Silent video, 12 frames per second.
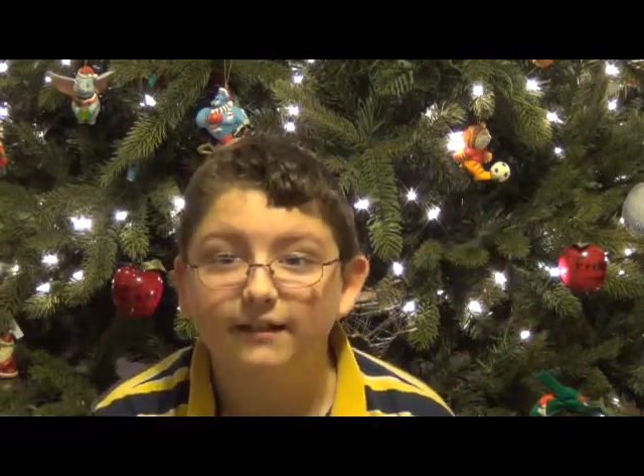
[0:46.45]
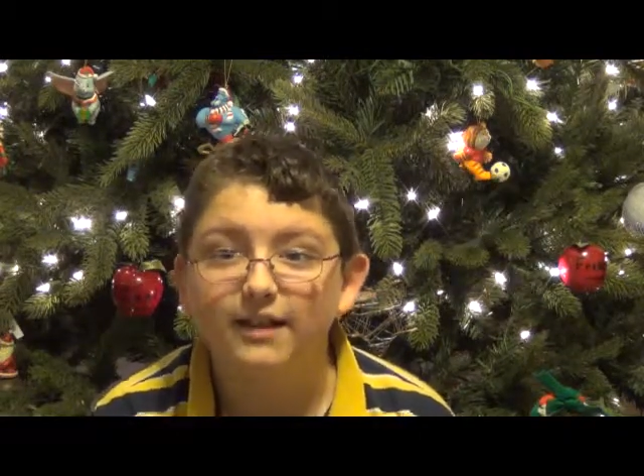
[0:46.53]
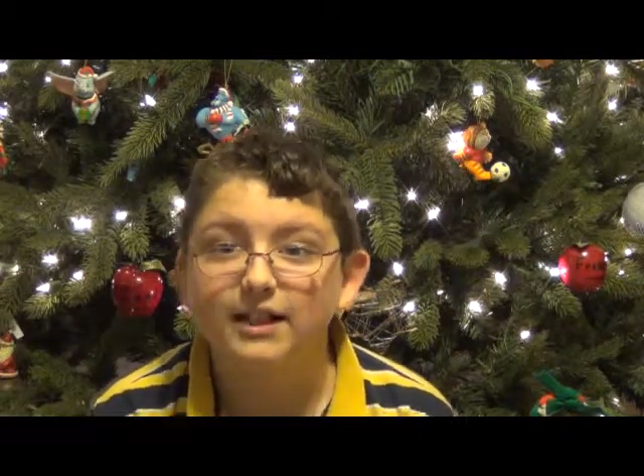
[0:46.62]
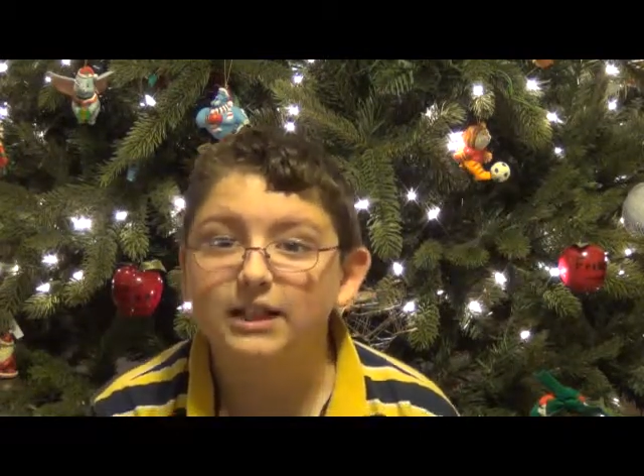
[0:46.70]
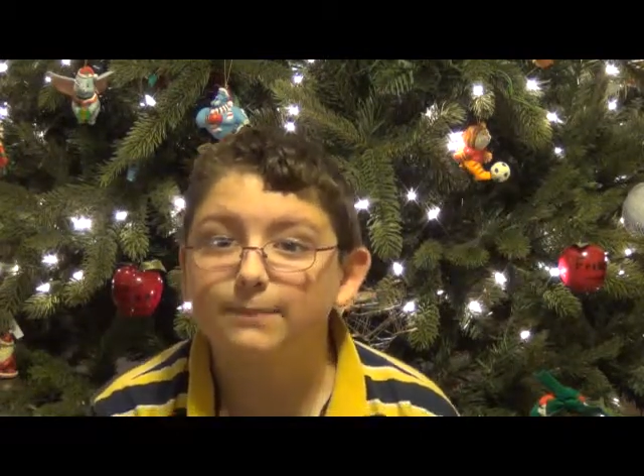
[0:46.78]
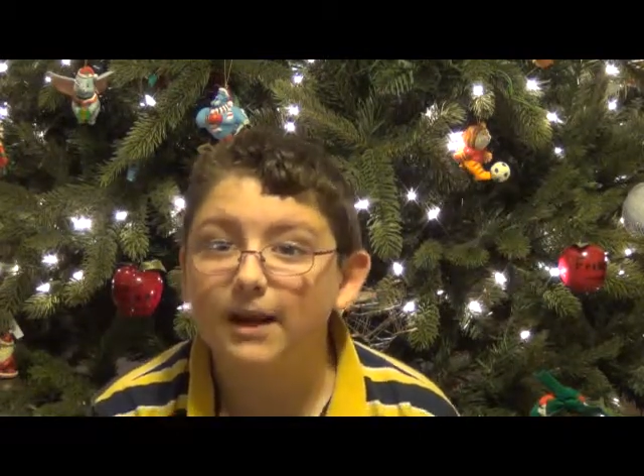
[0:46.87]

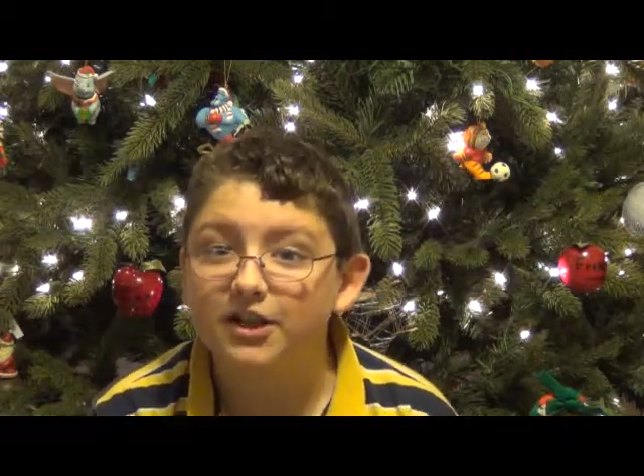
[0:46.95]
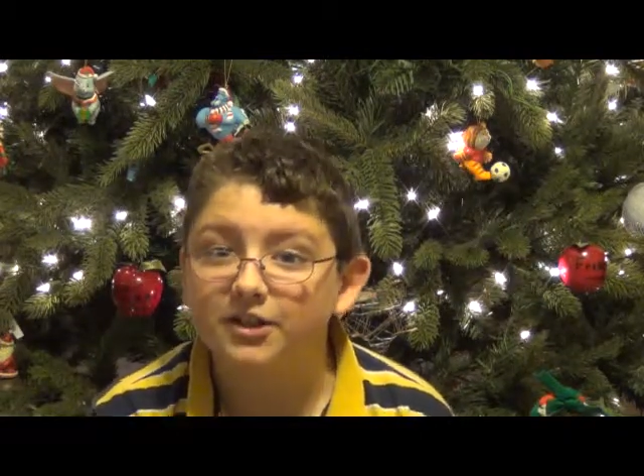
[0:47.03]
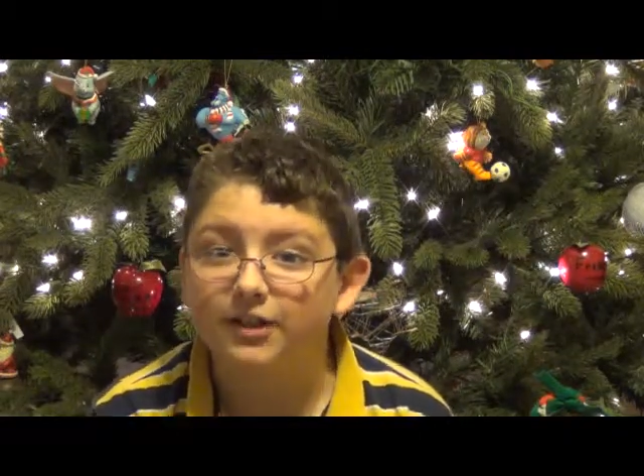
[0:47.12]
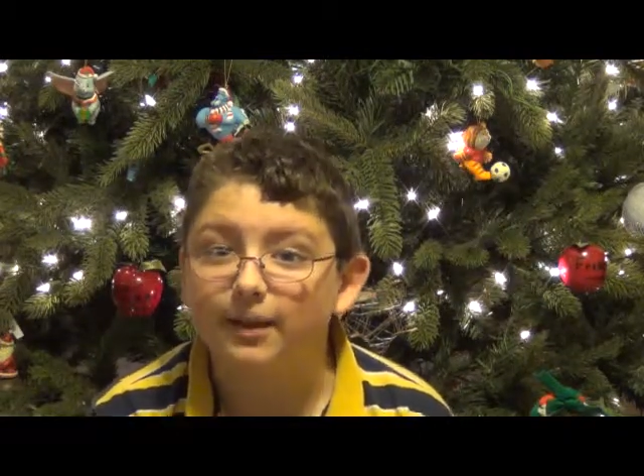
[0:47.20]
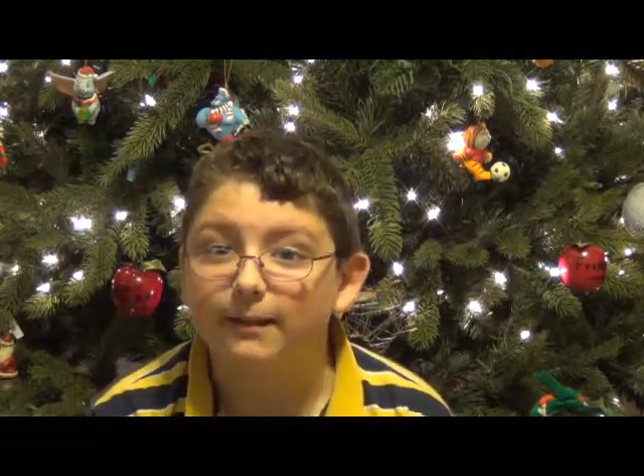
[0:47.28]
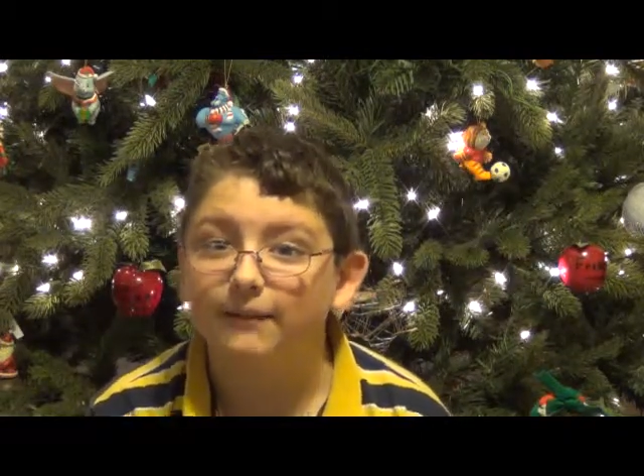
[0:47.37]

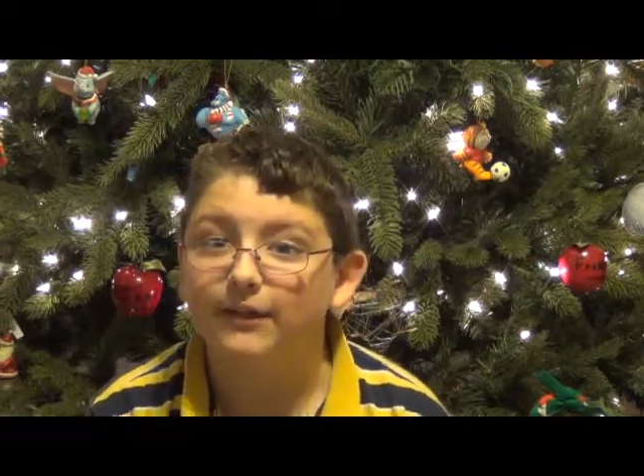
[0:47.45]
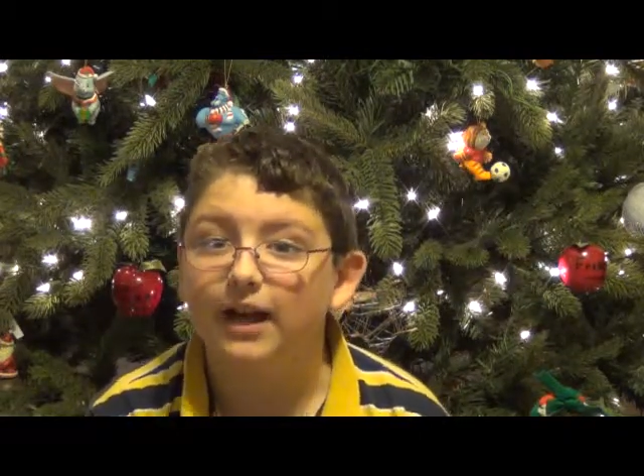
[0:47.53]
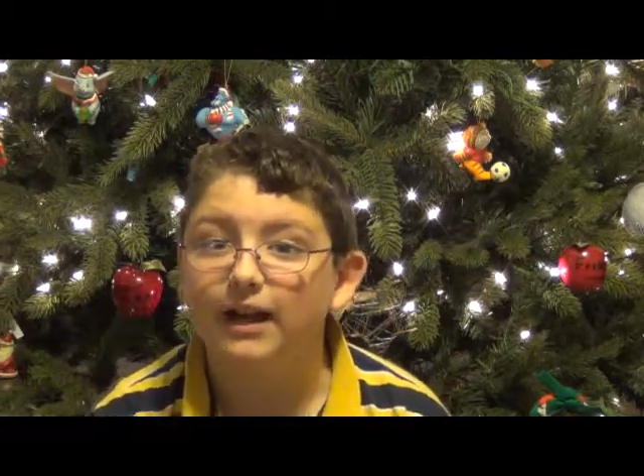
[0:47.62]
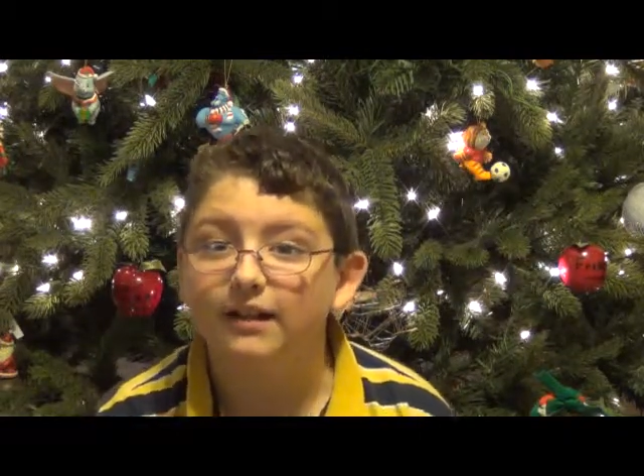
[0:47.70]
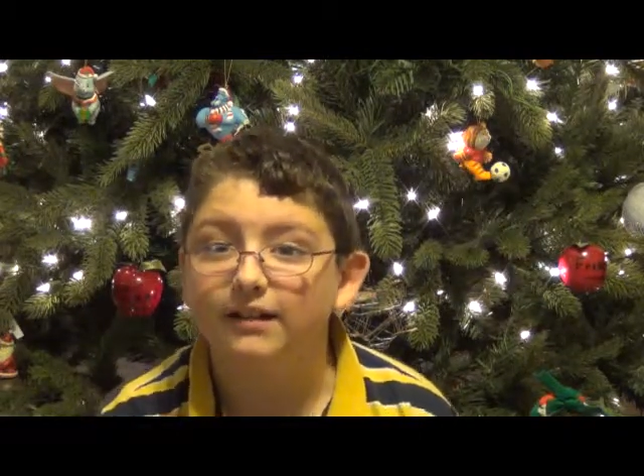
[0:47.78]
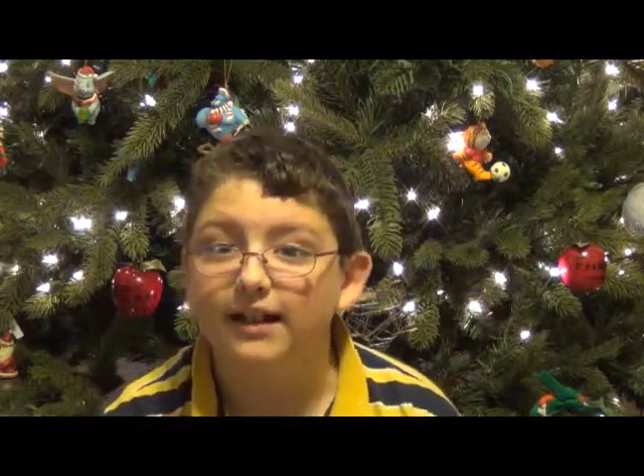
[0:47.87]
especially around the
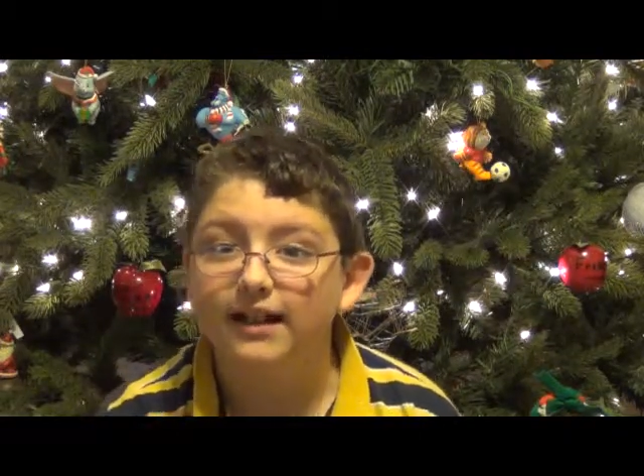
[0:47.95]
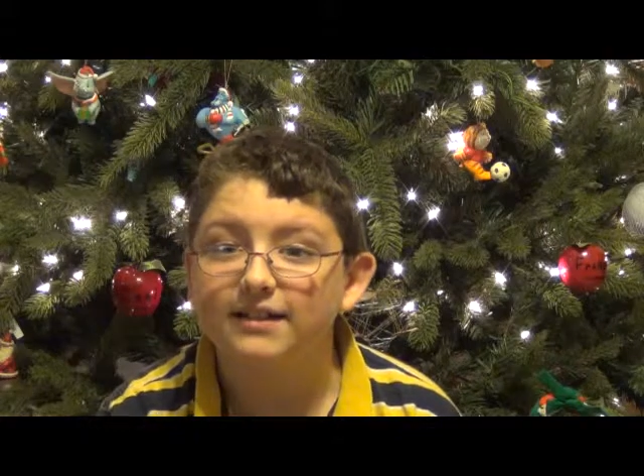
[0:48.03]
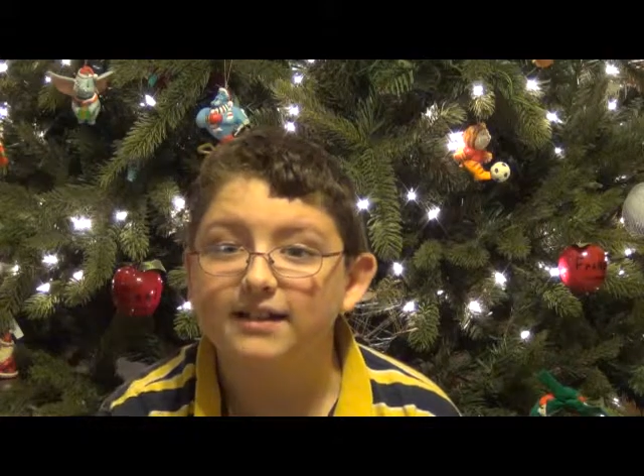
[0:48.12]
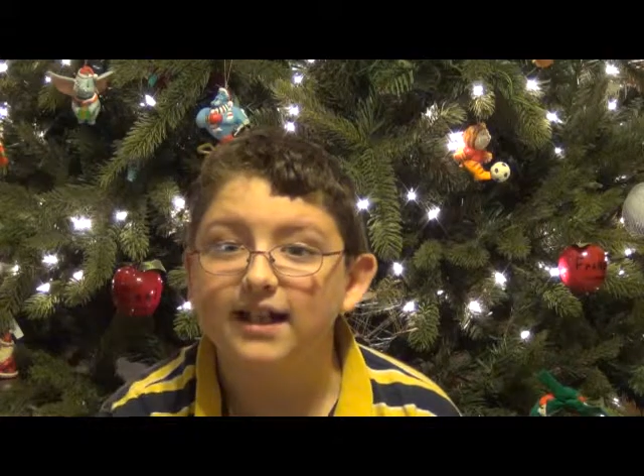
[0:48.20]
holidays,